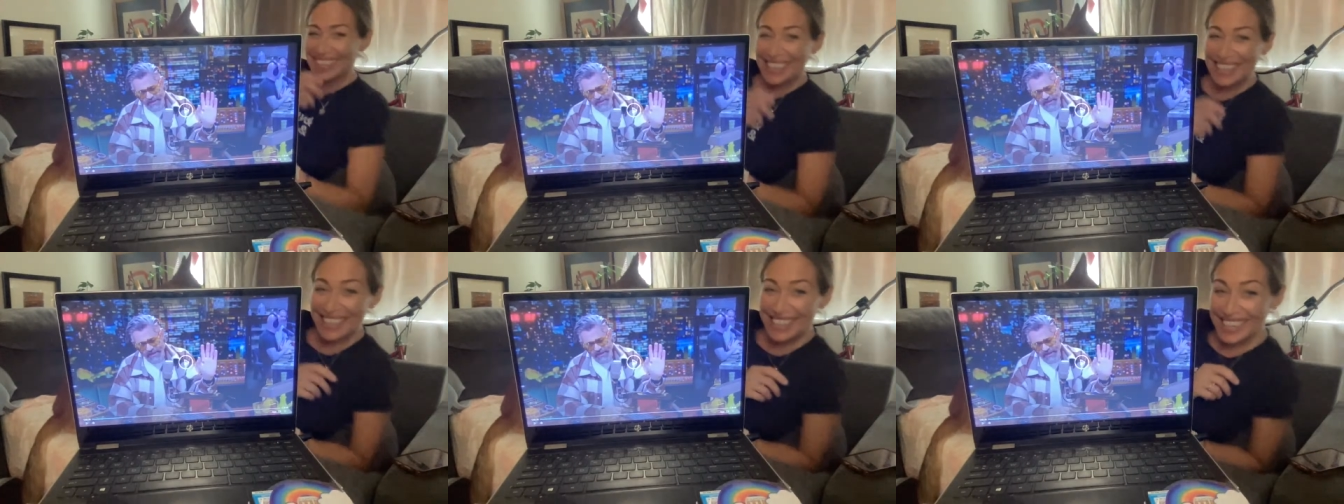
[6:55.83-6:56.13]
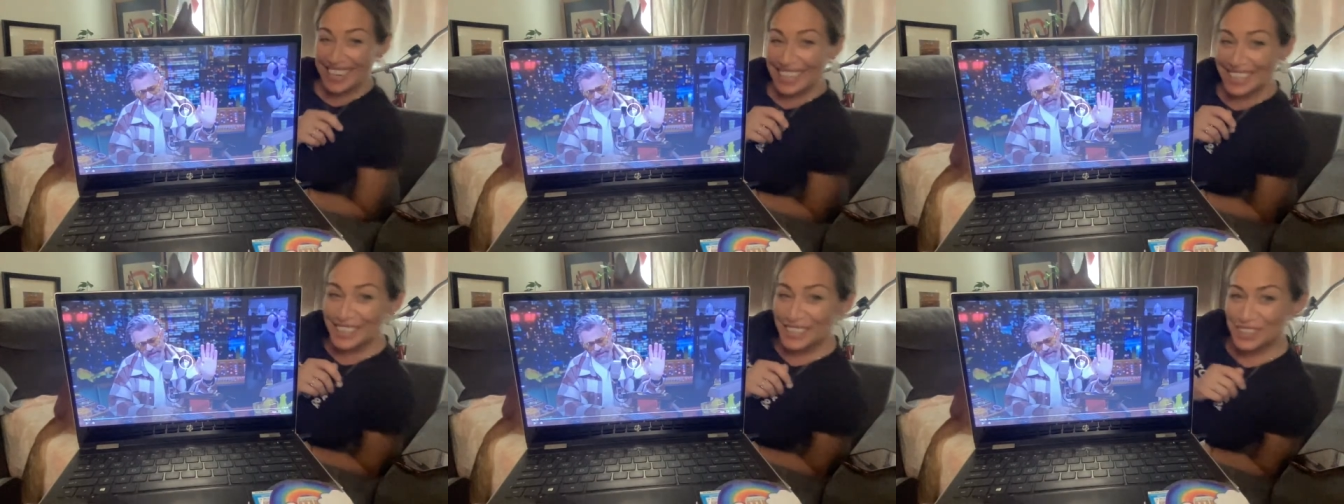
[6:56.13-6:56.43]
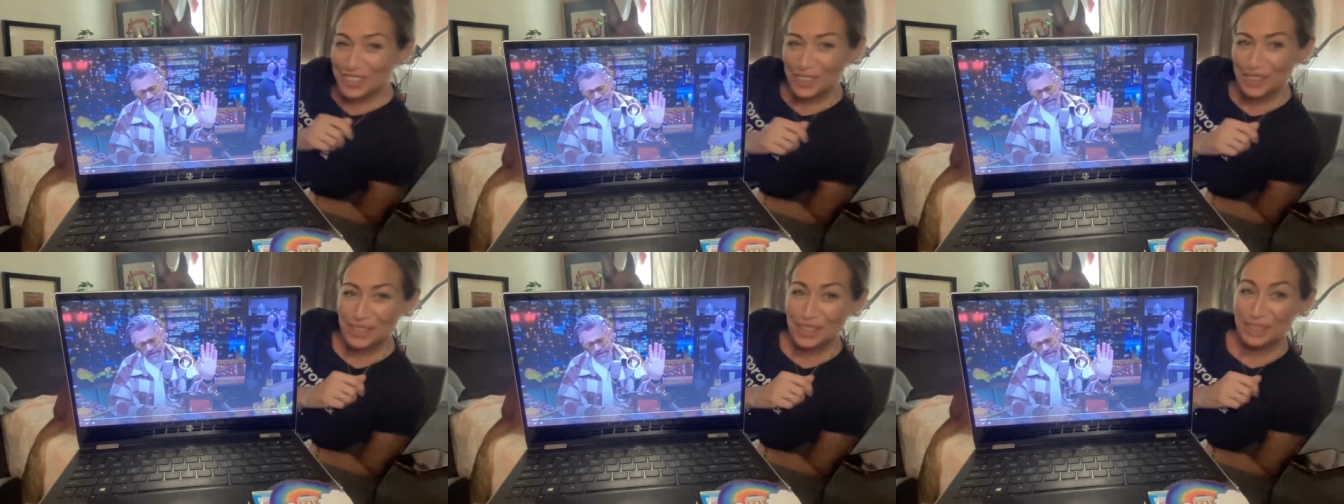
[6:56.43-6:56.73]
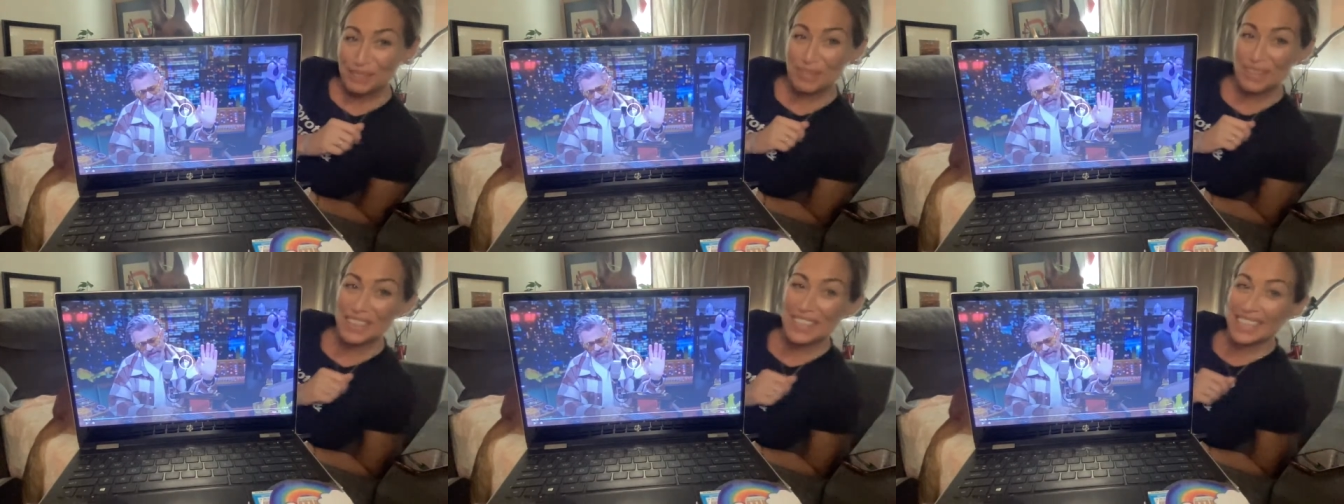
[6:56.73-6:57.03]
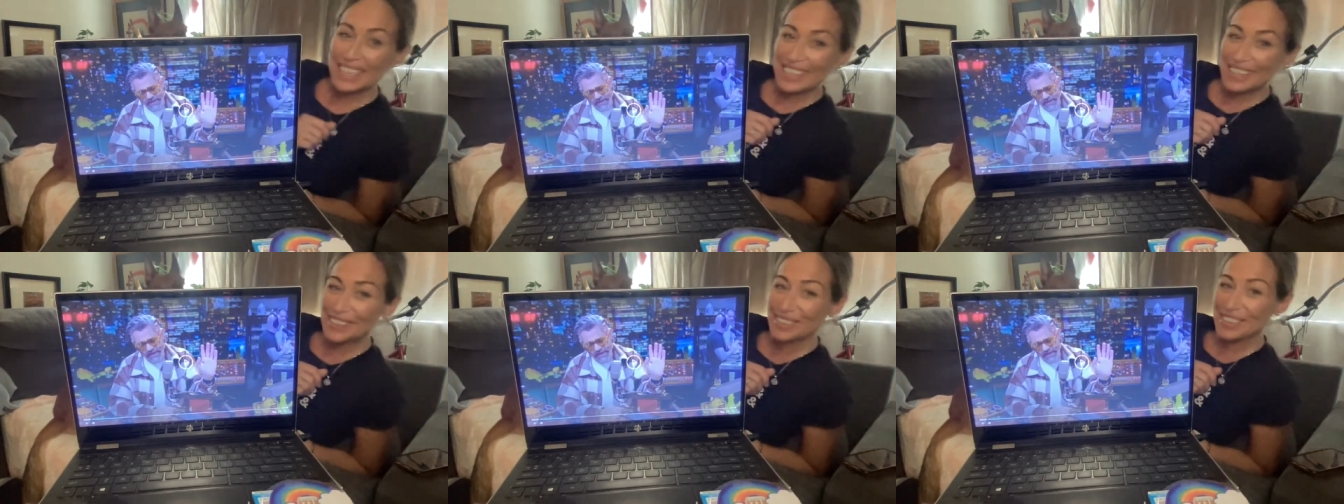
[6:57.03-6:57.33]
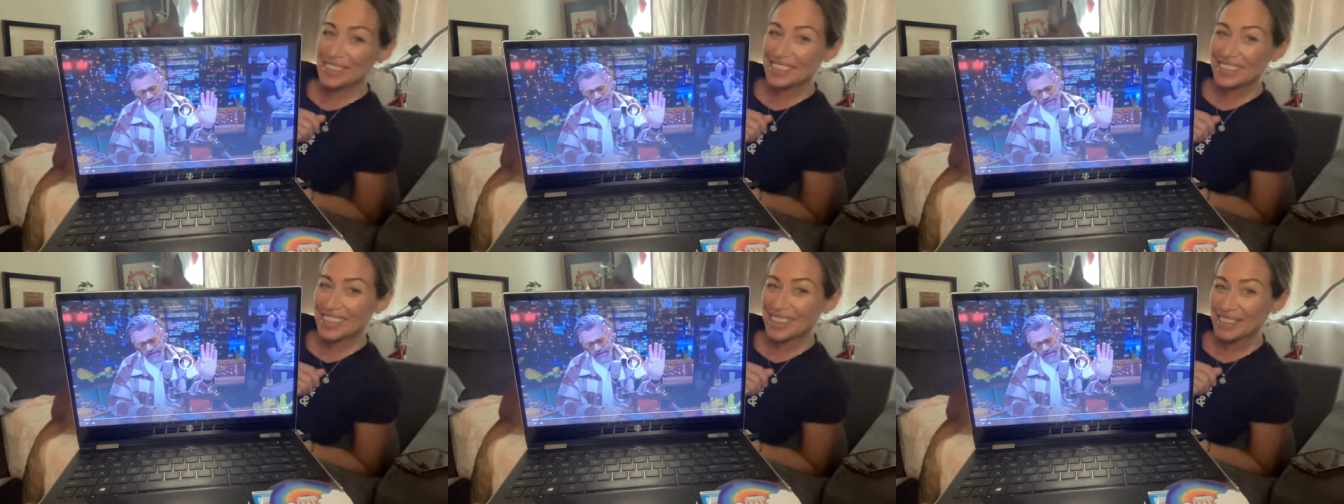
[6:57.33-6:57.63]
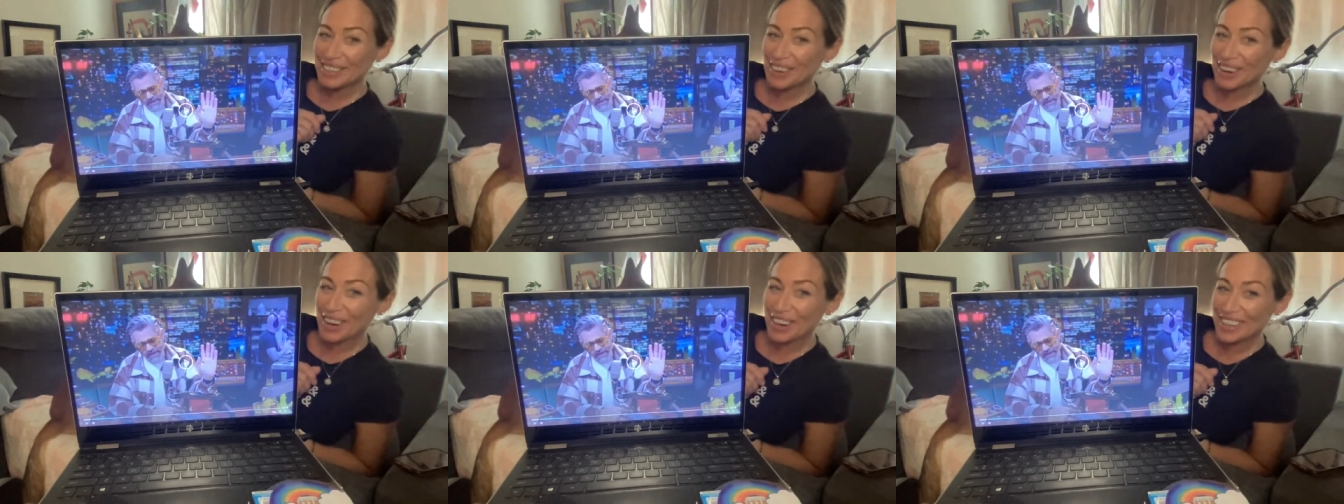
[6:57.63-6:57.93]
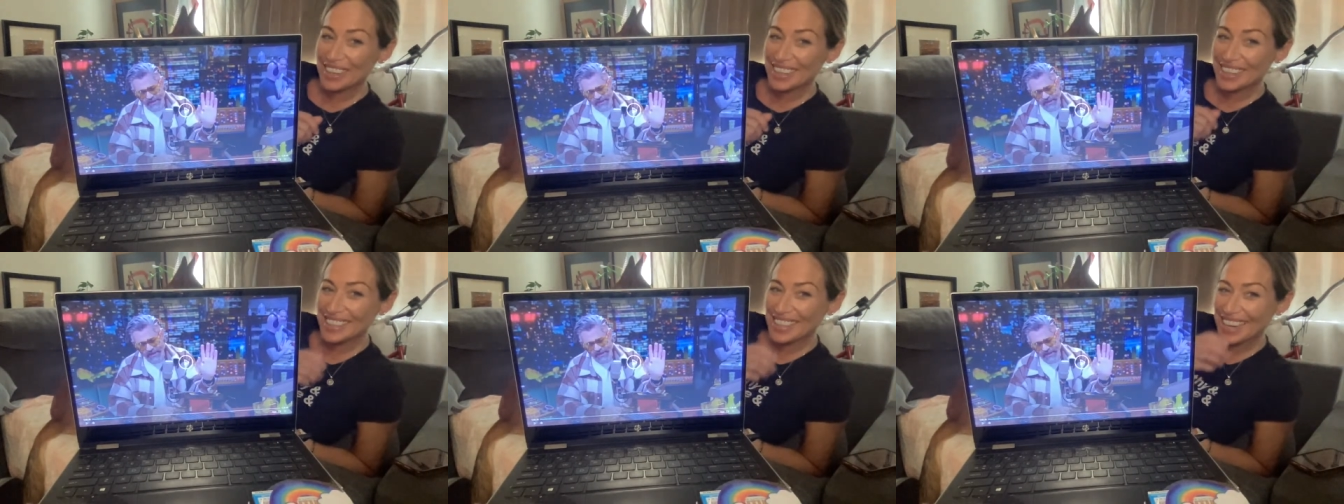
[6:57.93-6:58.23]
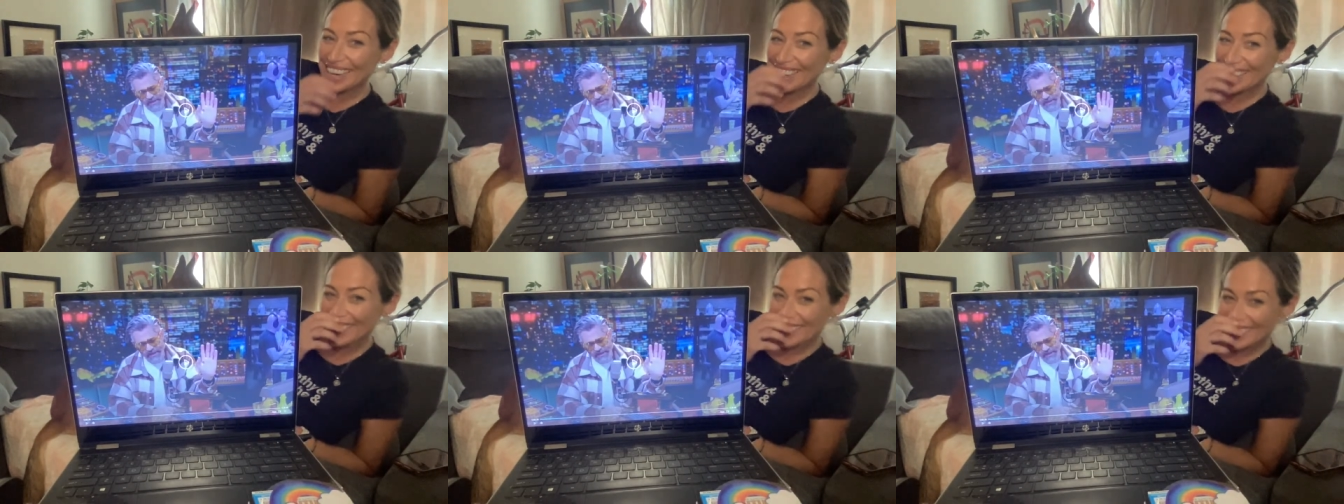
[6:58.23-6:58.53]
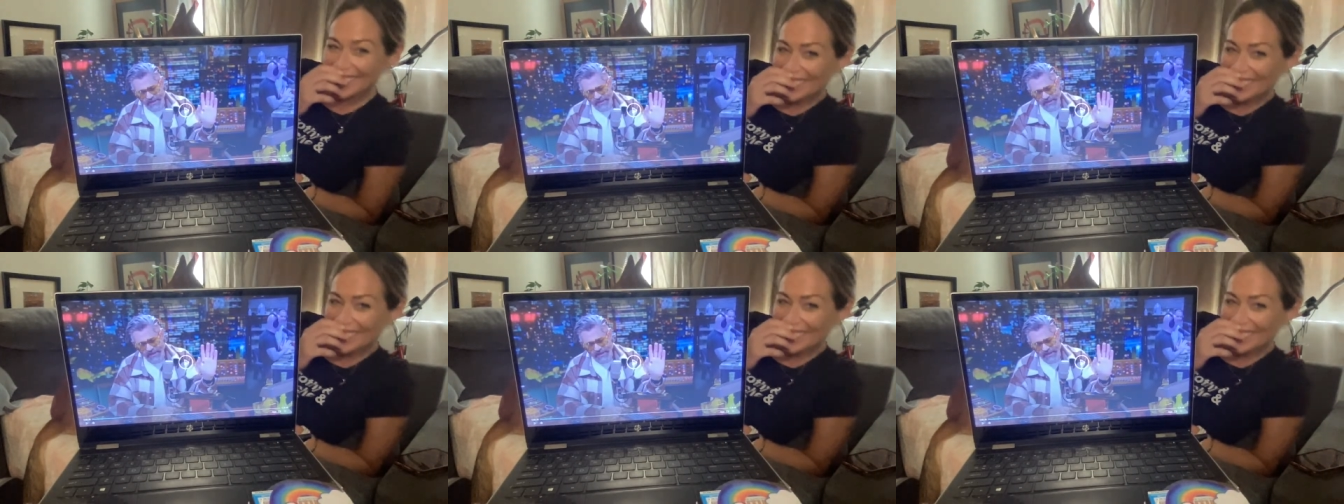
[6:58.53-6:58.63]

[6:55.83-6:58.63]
The guy just looked at me like he was going to have a heart attack.